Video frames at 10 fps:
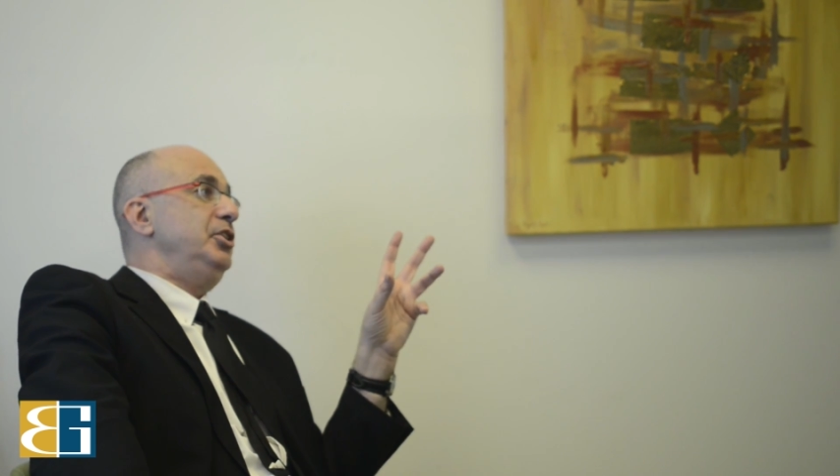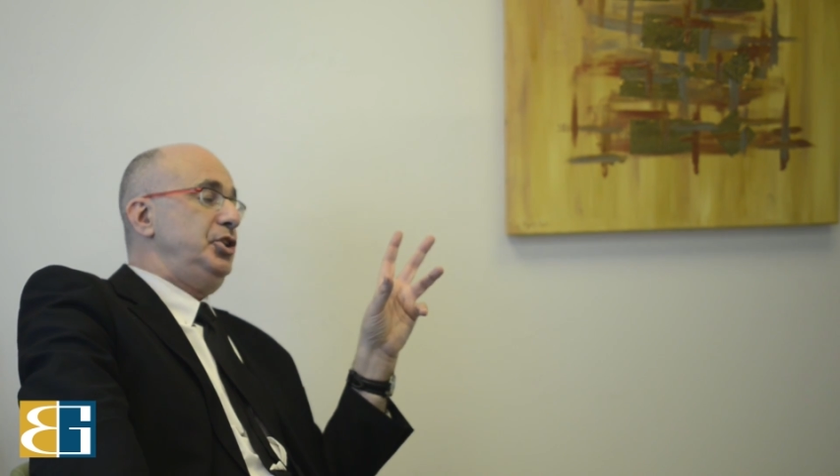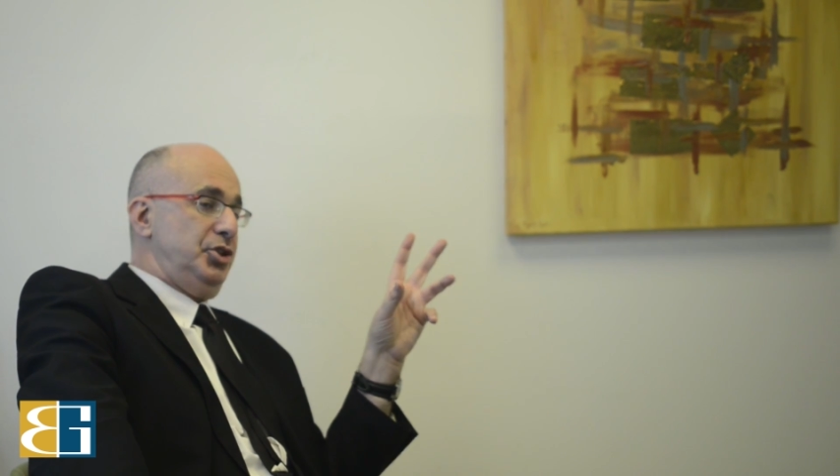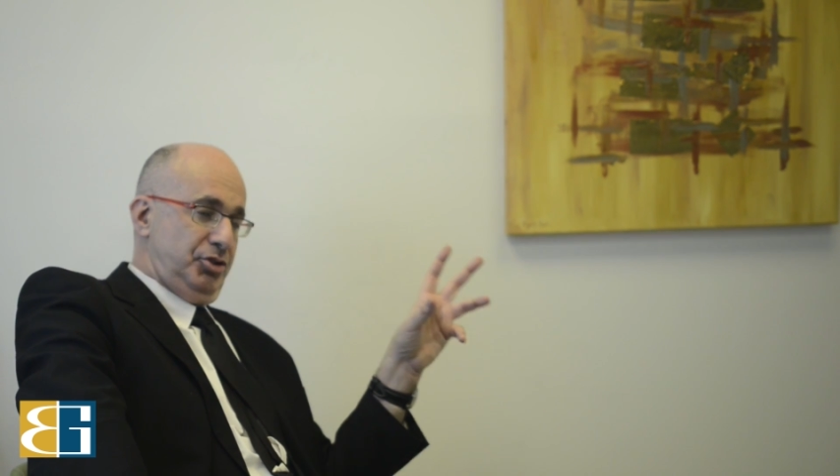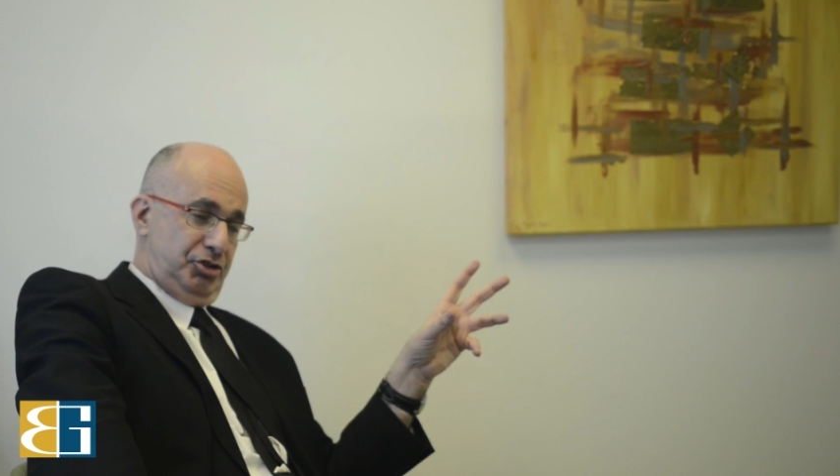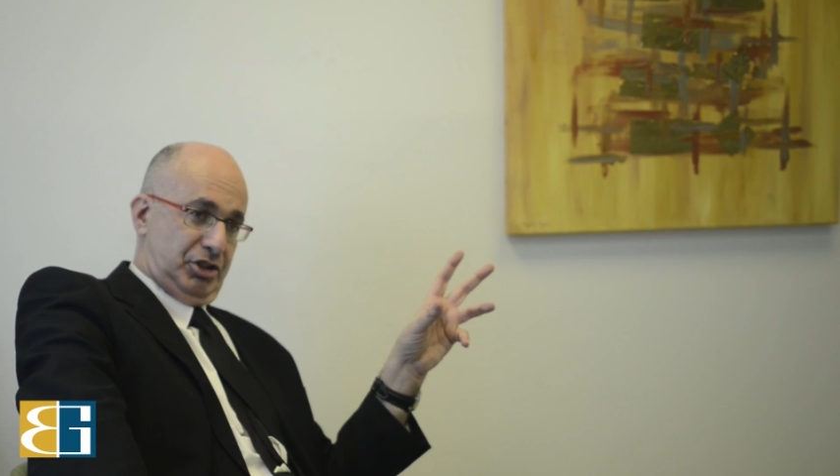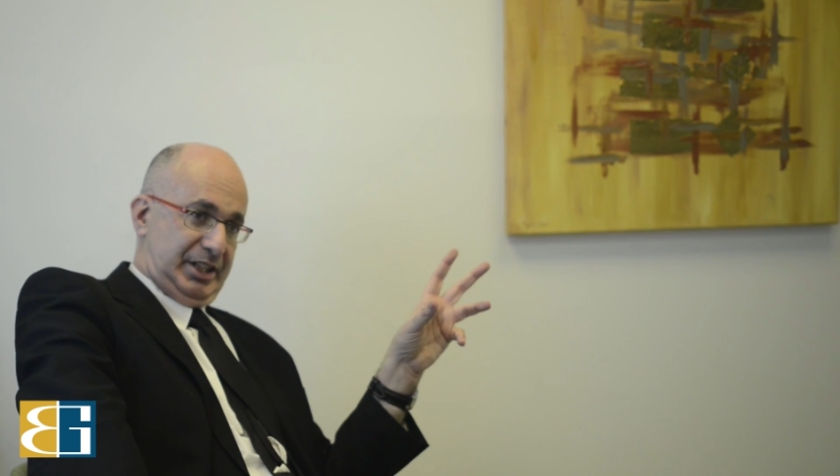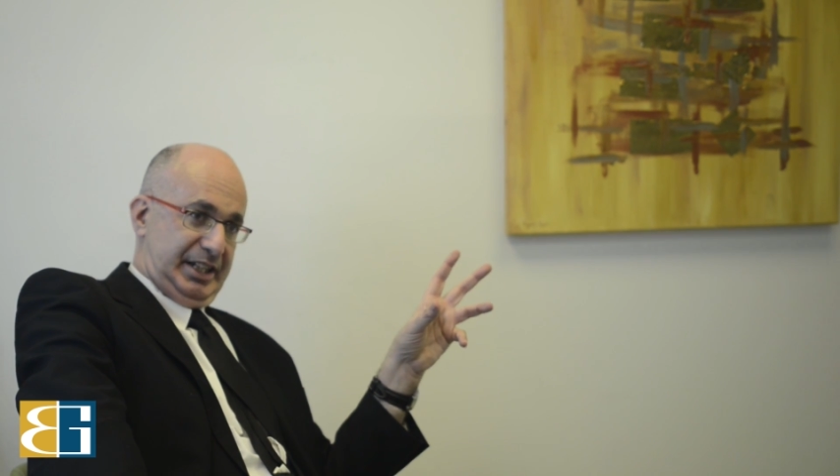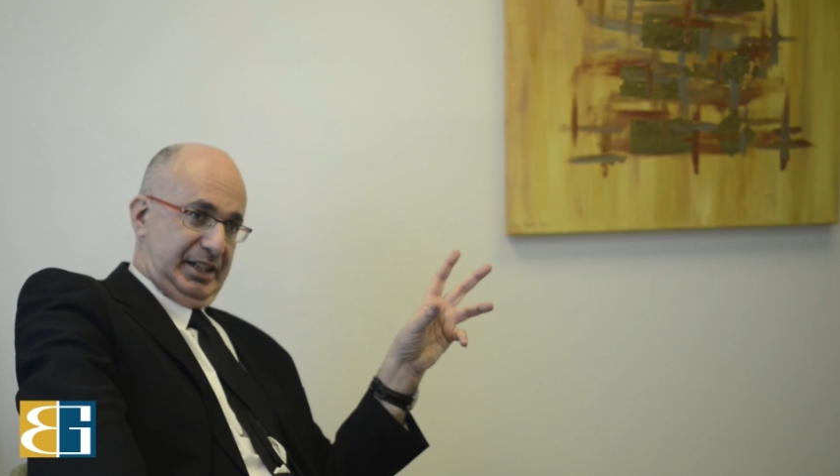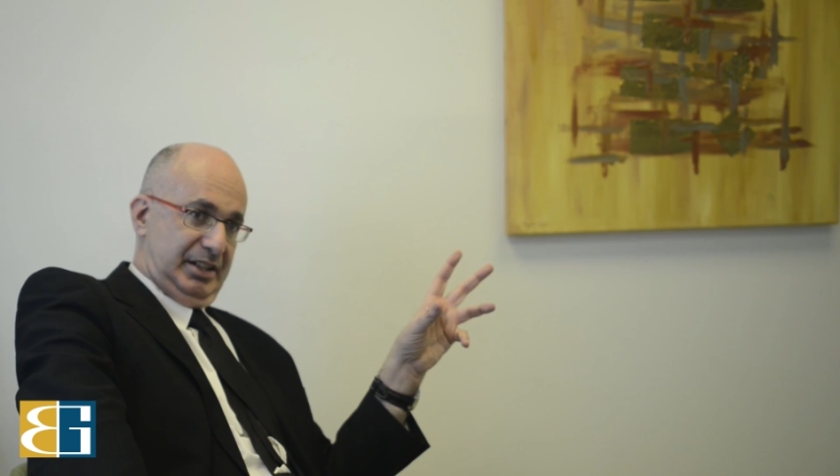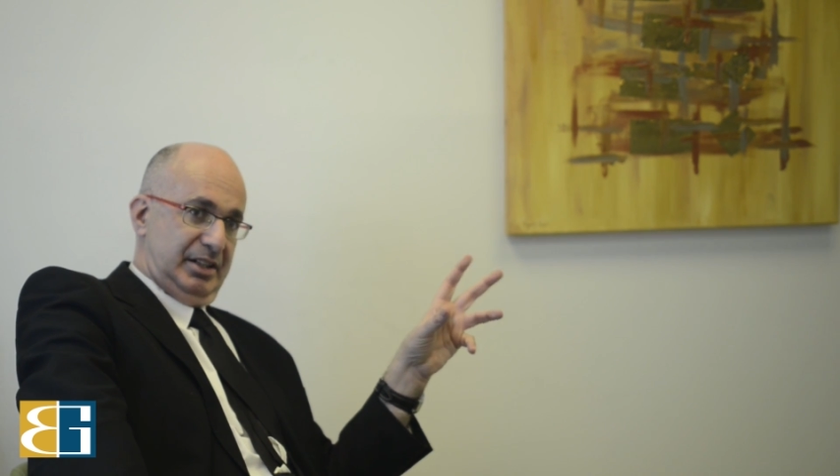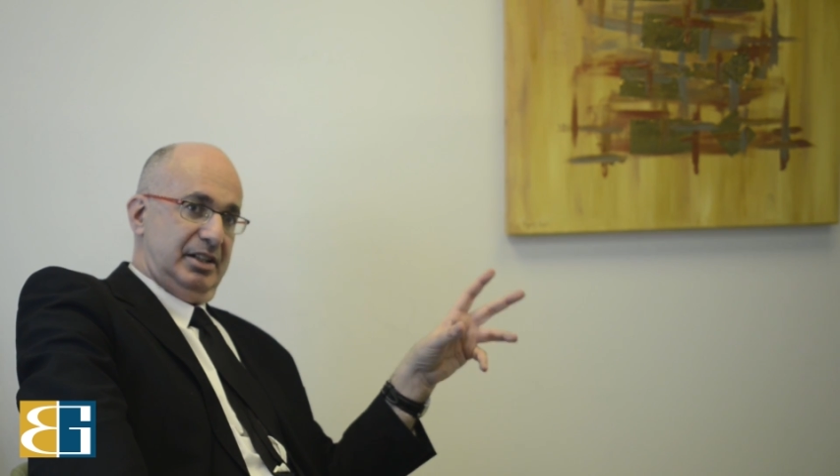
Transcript: Usually,